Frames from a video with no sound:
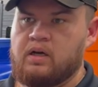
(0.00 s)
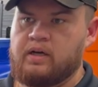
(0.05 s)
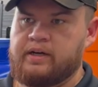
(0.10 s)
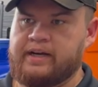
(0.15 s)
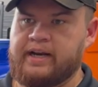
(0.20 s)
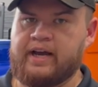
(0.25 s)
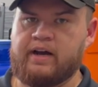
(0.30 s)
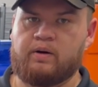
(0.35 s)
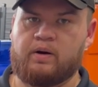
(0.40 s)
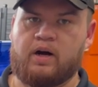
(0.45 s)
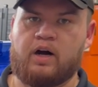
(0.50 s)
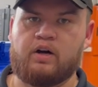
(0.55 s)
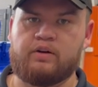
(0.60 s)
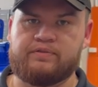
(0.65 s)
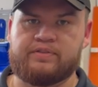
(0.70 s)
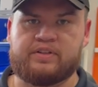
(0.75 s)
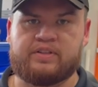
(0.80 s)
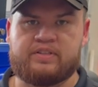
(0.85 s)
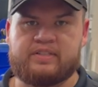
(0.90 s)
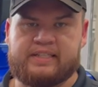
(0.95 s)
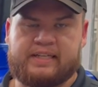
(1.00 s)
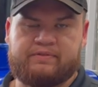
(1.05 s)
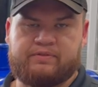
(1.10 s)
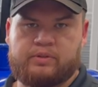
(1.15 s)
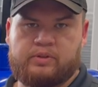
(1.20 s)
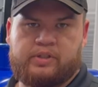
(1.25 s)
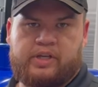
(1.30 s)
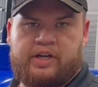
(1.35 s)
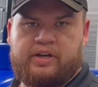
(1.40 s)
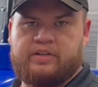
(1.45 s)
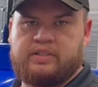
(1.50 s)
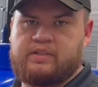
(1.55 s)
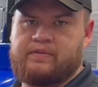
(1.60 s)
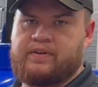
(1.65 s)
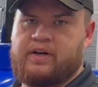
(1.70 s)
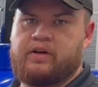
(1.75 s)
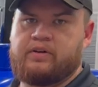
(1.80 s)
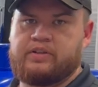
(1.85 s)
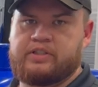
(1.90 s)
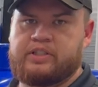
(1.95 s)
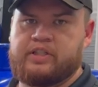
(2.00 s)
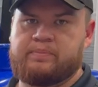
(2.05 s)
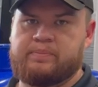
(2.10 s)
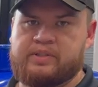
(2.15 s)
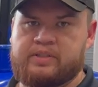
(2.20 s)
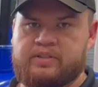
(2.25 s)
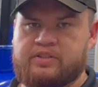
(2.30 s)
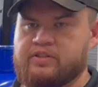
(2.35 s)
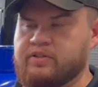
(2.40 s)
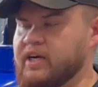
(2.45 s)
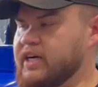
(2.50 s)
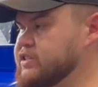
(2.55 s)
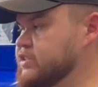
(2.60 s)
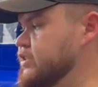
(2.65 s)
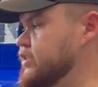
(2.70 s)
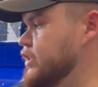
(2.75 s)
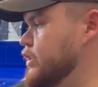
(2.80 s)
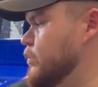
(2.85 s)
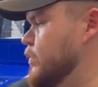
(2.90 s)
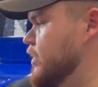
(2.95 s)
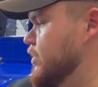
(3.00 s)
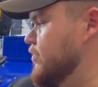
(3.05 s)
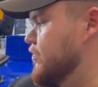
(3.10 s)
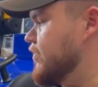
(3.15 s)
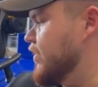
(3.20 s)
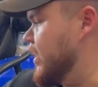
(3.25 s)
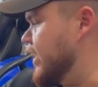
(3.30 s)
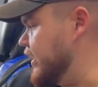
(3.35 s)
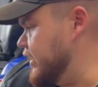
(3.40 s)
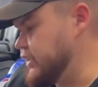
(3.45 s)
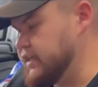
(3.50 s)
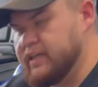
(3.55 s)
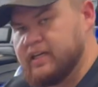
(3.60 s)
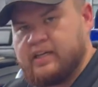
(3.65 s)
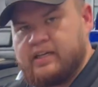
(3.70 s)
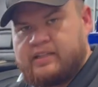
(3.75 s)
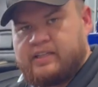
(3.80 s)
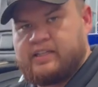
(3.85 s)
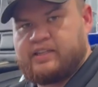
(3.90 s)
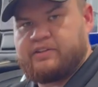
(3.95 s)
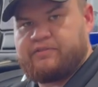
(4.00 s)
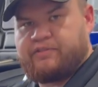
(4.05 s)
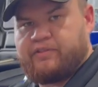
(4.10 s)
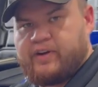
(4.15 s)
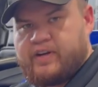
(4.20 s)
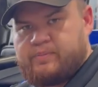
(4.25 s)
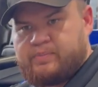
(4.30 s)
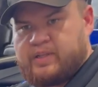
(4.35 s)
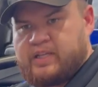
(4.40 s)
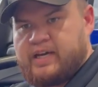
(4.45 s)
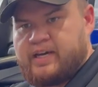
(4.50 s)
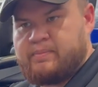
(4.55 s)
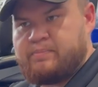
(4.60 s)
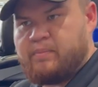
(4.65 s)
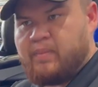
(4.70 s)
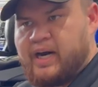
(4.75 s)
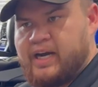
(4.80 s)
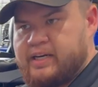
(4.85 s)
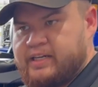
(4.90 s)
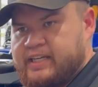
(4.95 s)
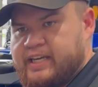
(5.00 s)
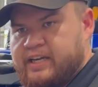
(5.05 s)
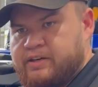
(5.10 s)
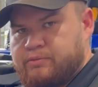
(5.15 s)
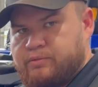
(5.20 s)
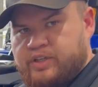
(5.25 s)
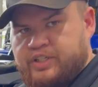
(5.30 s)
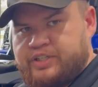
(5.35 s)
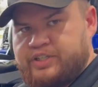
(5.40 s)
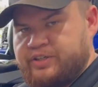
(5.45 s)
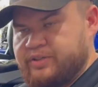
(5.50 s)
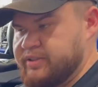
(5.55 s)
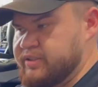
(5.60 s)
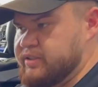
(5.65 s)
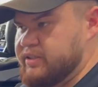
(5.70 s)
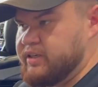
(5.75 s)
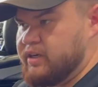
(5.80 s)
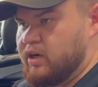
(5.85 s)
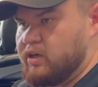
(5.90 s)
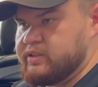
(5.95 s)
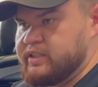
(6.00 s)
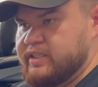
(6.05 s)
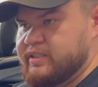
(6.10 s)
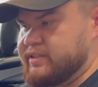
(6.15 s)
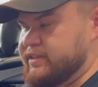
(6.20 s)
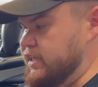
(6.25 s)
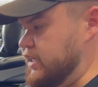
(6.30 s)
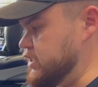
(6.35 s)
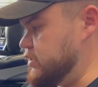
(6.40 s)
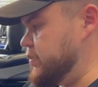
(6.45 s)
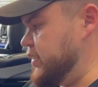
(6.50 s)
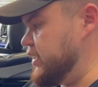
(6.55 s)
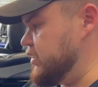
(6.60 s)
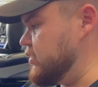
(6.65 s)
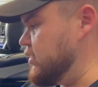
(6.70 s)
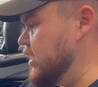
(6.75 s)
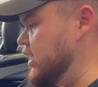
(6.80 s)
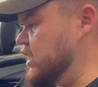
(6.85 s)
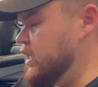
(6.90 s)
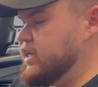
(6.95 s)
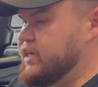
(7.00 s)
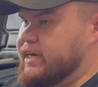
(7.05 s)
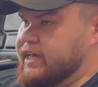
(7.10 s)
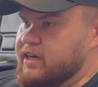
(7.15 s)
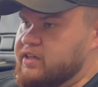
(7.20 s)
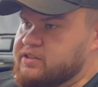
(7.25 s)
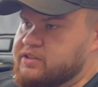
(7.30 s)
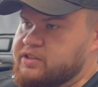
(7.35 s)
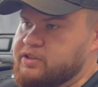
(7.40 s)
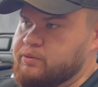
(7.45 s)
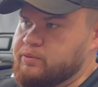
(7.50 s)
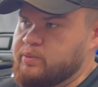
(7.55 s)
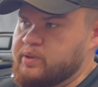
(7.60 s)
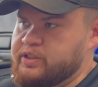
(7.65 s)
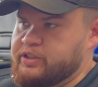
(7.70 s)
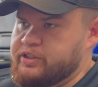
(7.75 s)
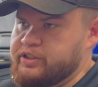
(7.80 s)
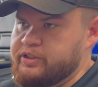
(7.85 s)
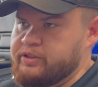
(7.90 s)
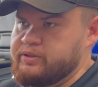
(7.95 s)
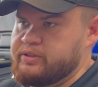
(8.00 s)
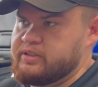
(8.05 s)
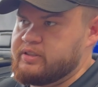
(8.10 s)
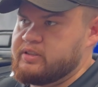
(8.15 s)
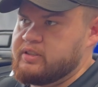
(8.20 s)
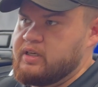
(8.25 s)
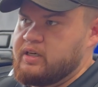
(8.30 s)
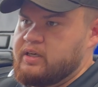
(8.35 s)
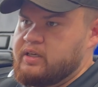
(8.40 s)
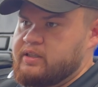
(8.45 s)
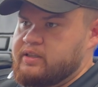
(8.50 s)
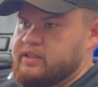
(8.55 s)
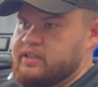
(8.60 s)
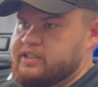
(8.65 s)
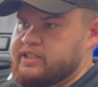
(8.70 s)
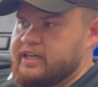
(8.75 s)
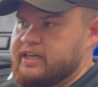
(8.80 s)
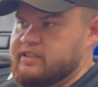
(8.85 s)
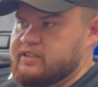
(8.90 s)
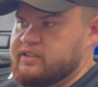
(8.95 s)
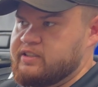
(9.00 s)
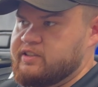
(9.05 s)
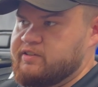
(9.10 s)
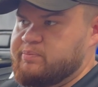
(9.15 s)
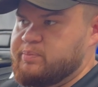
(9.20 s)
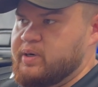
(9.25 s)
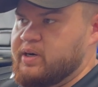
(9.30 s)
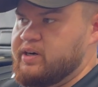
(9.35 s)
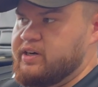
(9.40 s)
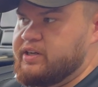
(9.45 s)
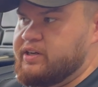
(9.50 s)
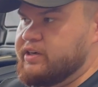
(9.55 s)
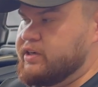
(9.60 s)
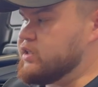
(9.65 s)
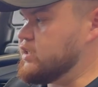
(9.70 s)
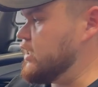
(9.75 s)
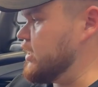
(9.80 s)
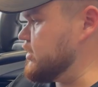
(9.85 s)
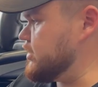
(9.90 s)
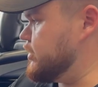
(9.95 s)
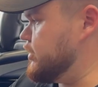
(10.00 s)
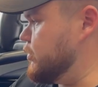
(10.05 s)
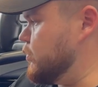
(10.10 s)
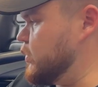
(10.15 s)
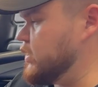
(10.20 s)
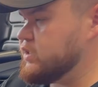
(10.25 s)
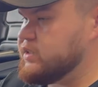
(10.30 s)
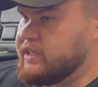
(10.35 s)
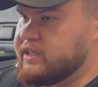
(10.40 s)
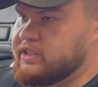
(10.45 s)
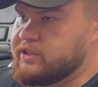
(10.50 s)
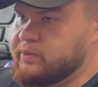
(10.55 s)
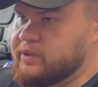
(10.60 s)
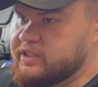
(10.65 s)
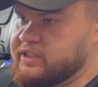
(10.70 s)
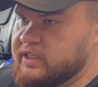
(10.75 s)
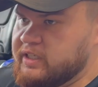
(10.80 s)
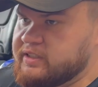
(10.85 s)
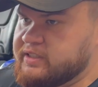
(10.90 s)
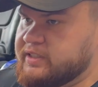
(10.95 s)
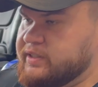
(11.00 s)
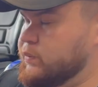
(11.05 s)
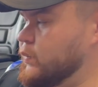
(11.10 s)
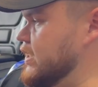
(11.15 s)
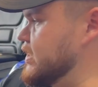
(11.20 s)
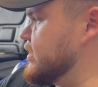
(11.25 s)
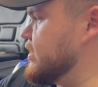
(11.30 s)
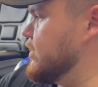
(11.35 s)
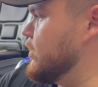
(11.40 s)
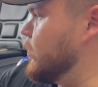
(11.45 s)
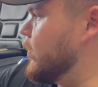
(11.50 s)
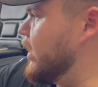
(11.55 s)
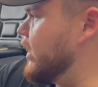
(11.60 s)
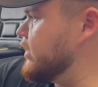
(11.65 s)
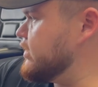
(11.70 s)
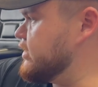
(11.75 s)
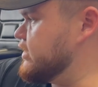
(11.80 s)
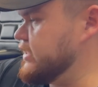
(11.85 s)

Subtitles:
Now, over the several years of ownership of this tractor, you will find that the free play might get reduced on this clutch pedal. Now, to reduce the chances of burning your clutch, you will need to adjust it once in a while.